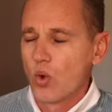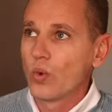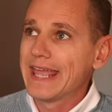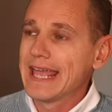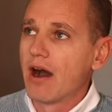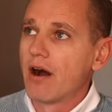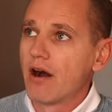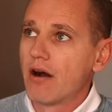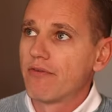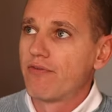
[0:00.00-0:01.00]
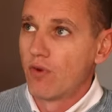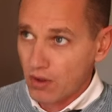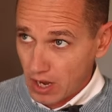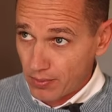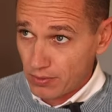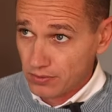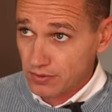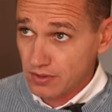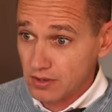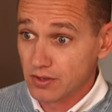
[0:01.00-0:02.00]
We are four
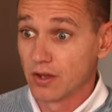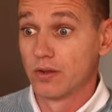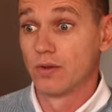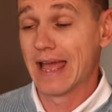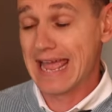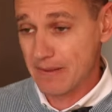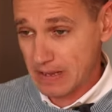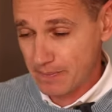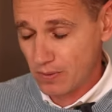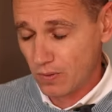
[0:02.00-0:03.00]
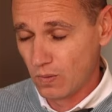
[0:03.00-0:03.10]
couples, so eight people.